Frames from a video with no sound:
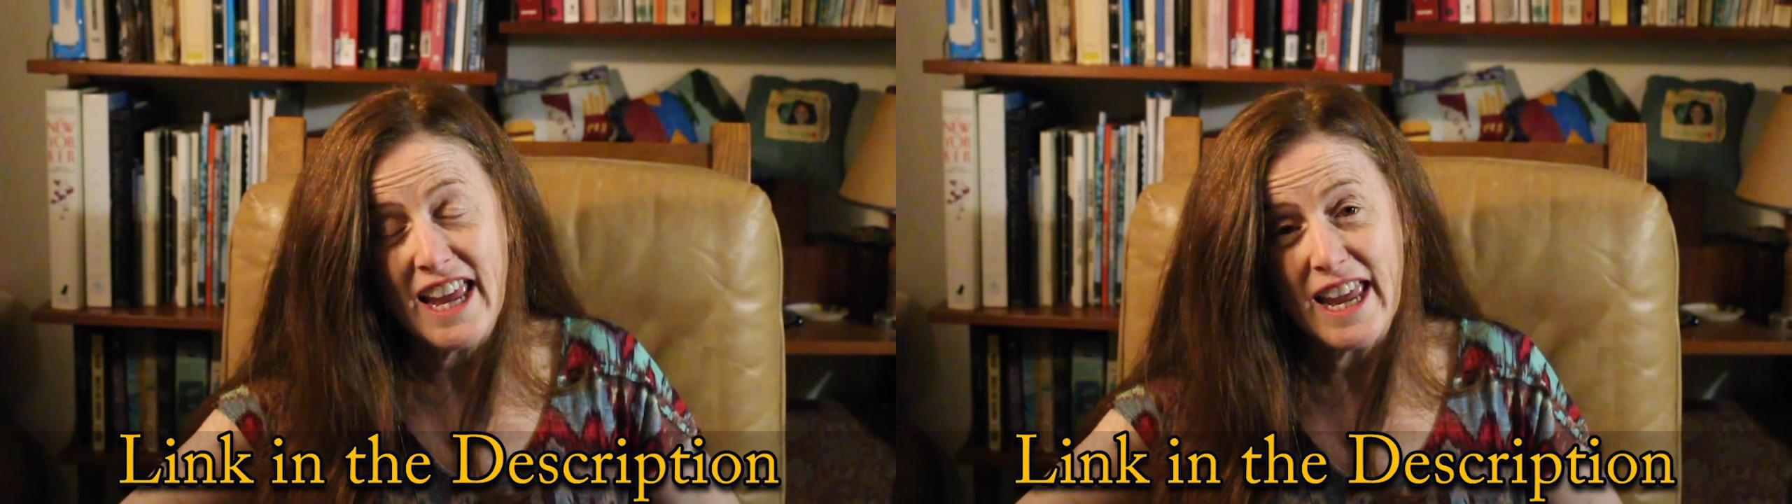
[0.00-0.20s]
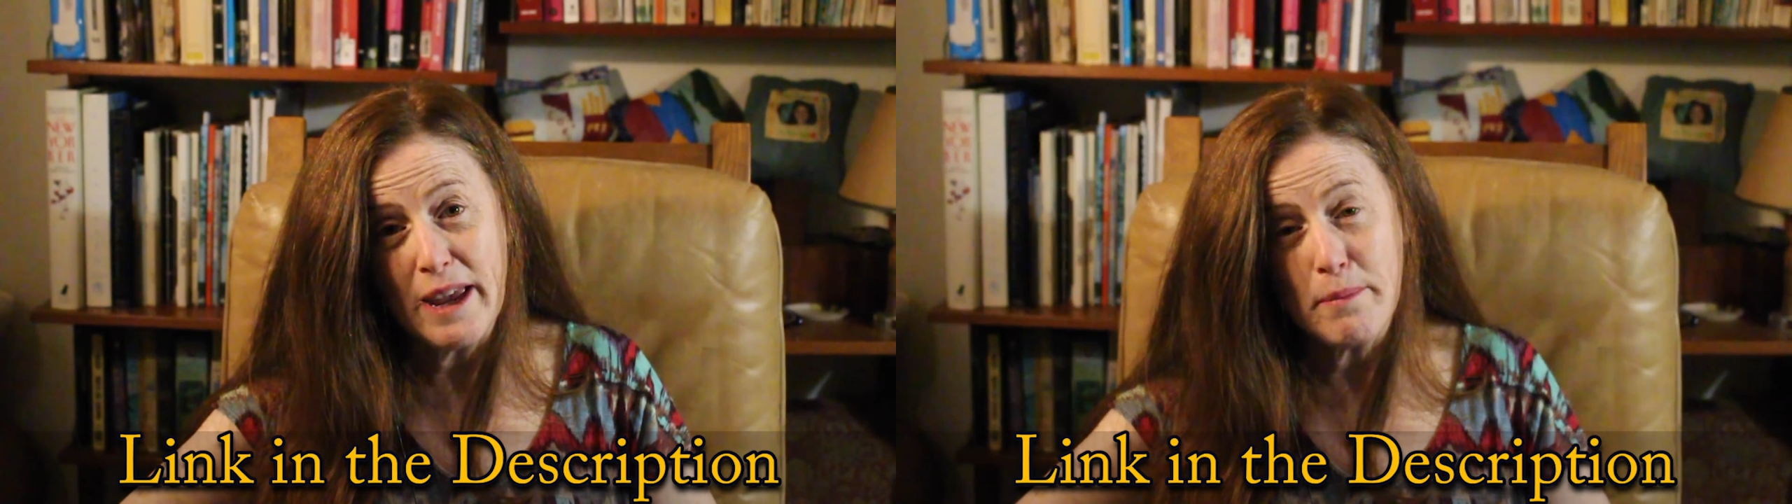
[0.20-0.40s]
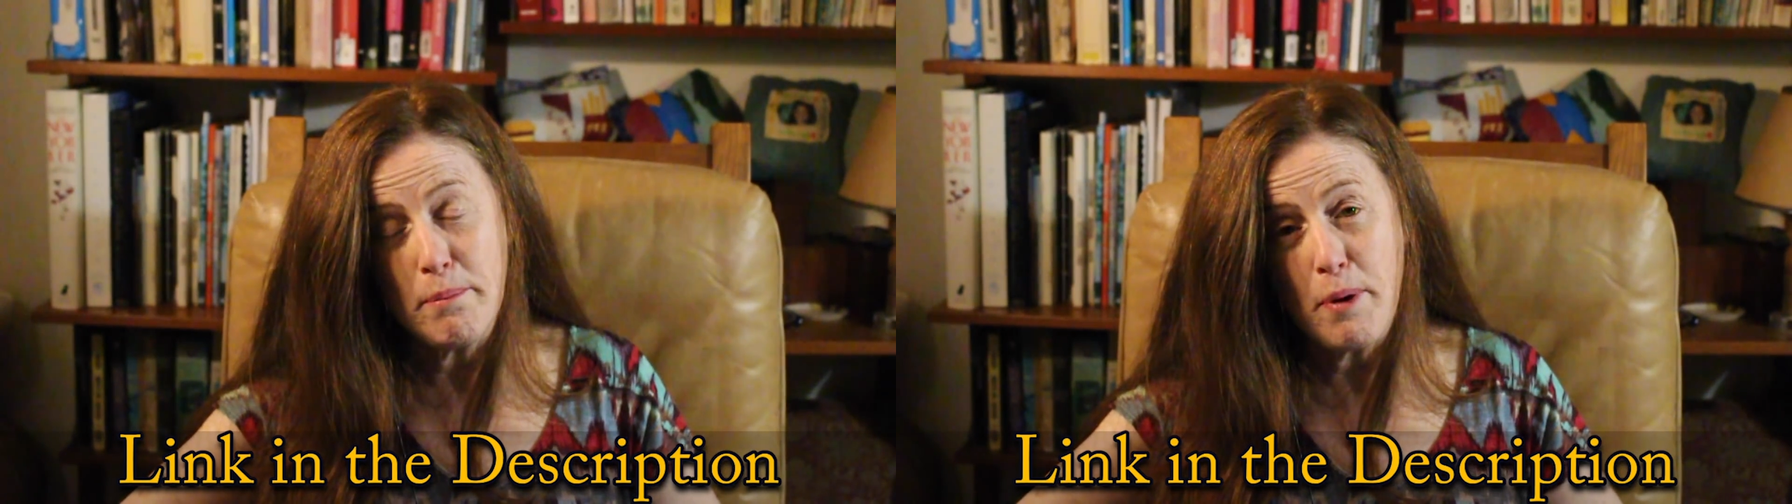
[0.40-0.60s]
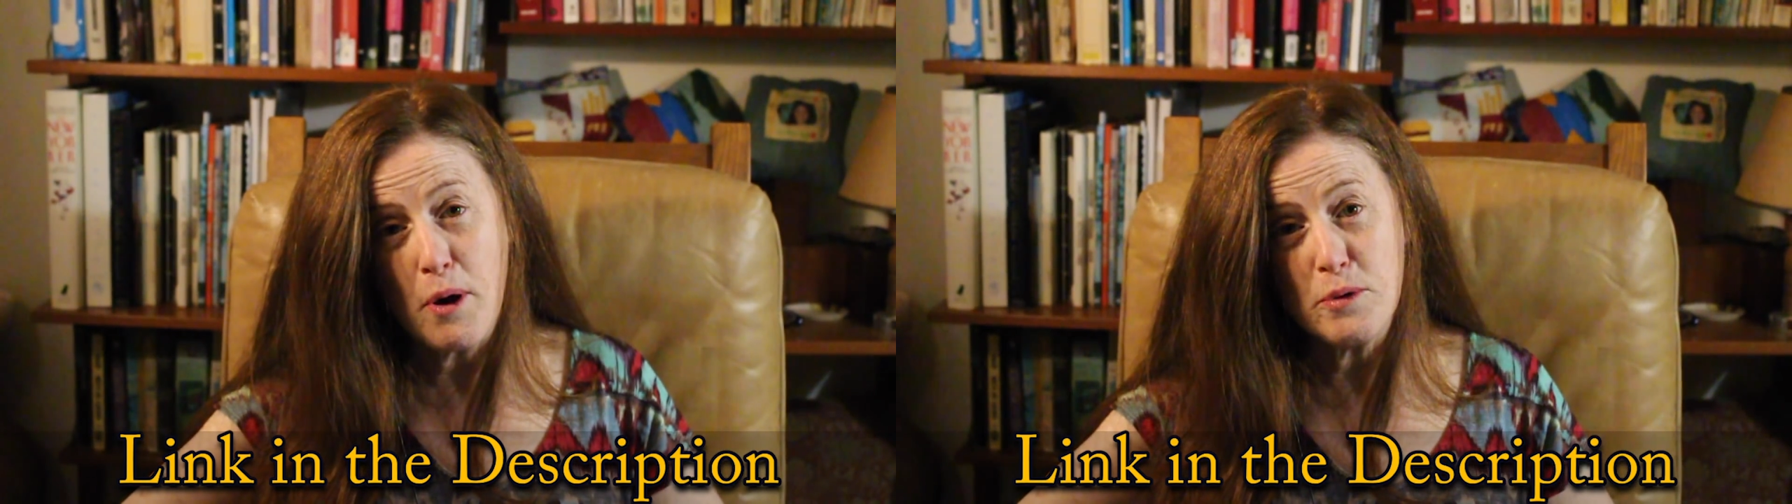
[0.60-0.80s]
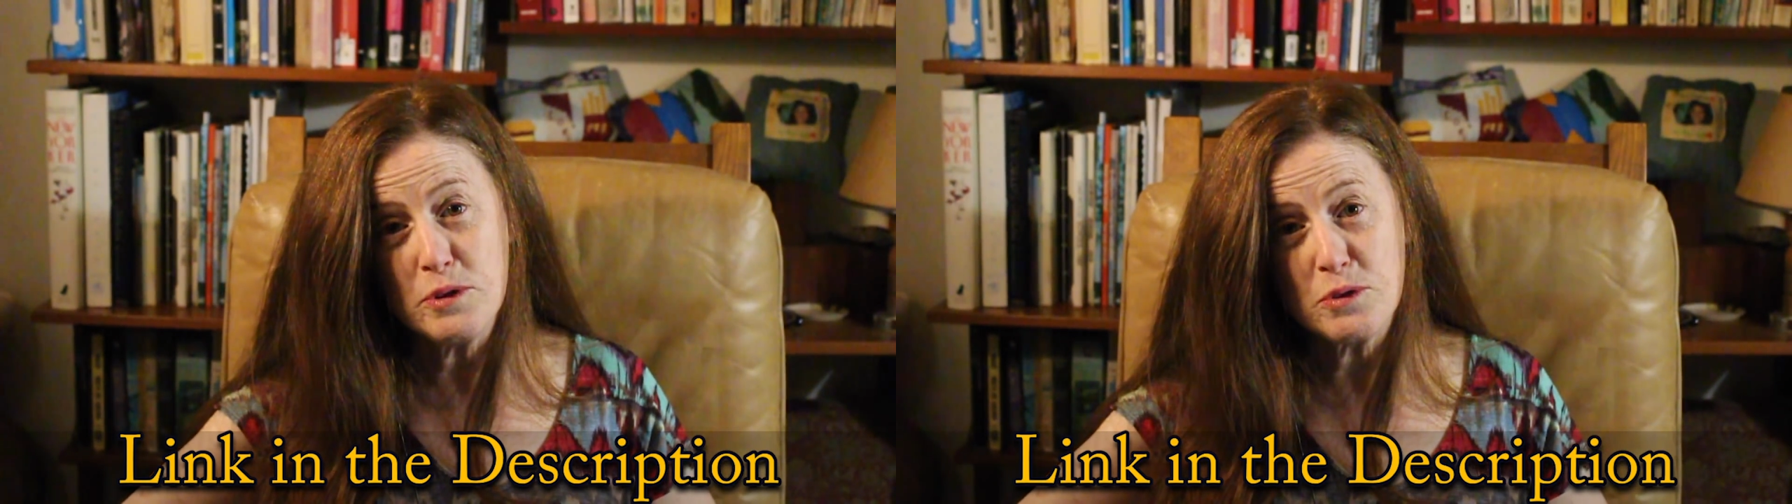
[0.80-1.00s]
and
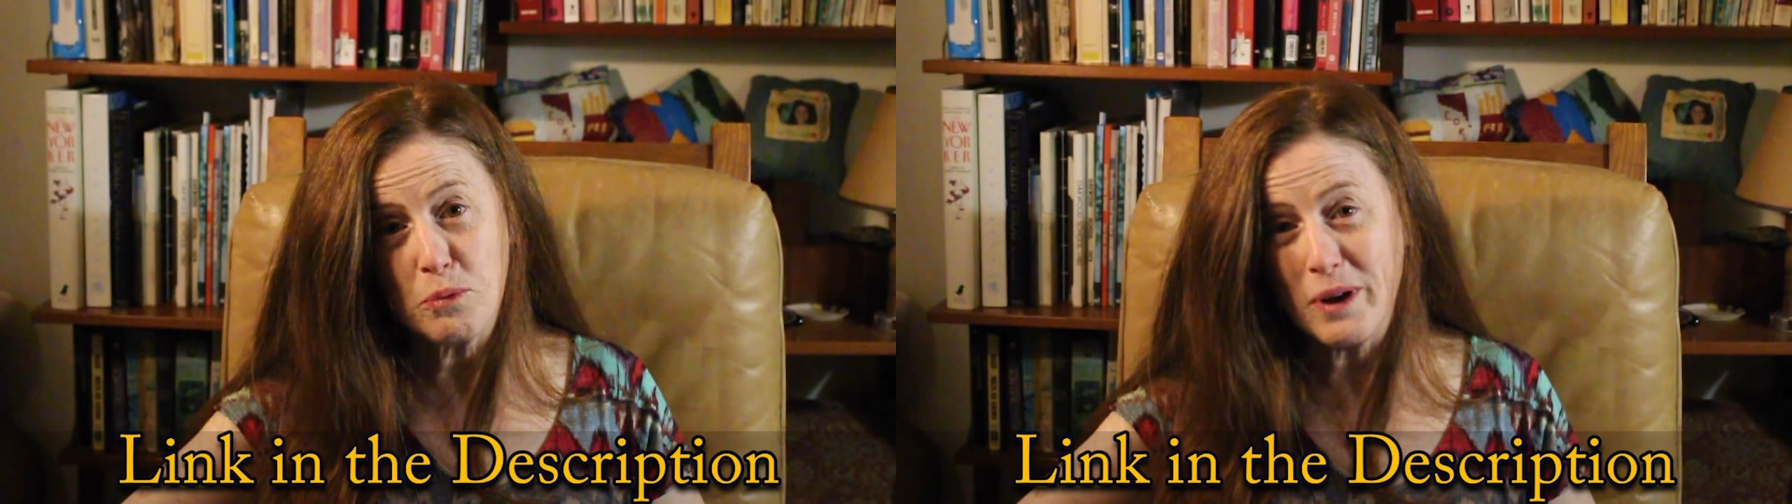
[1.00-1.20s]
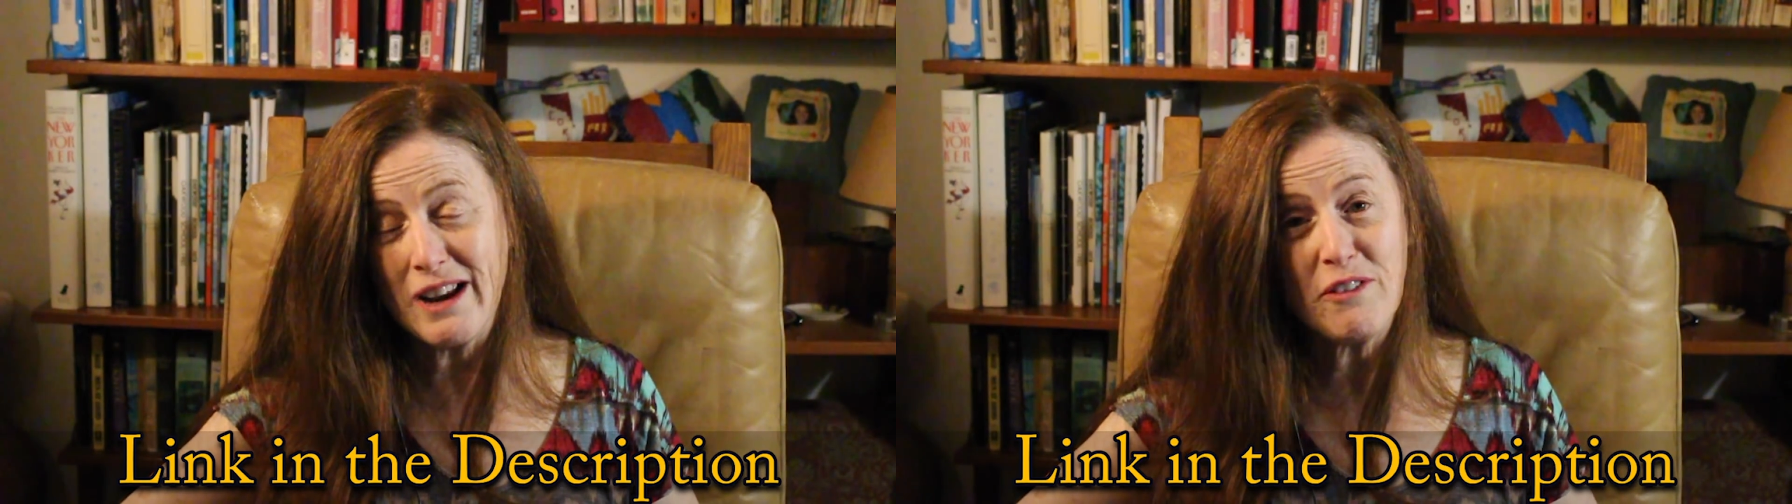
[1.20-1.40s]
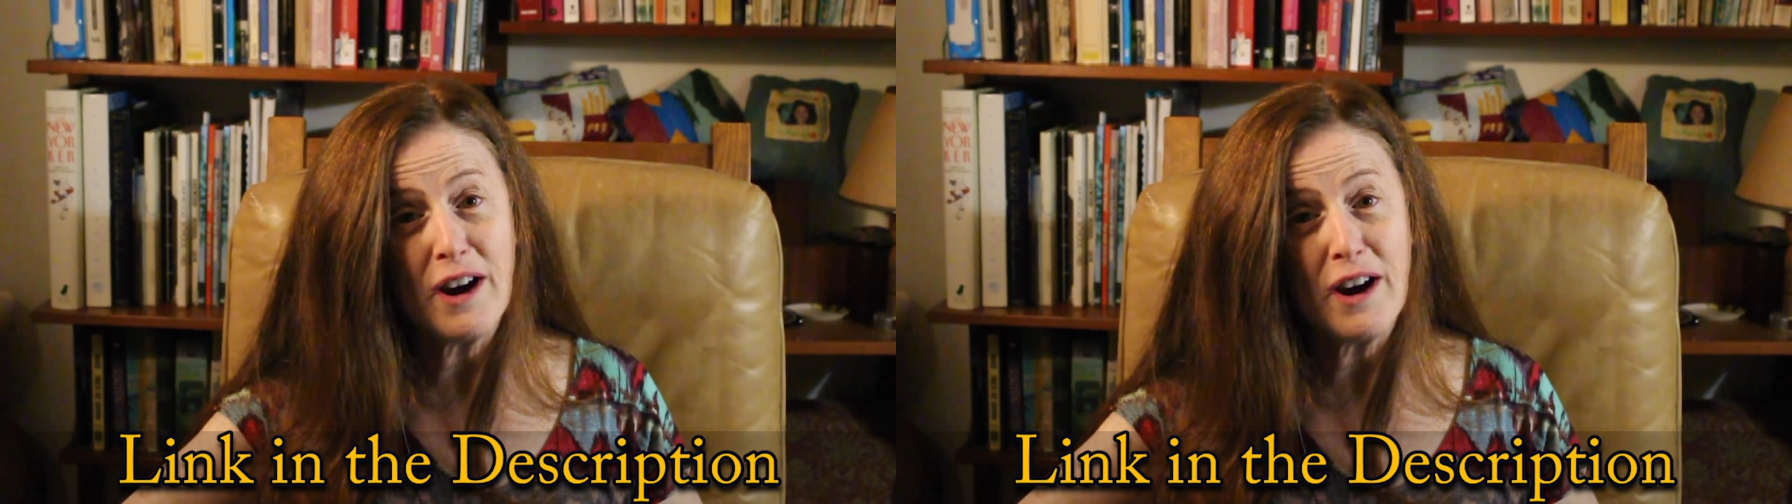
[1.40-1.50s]
post whatever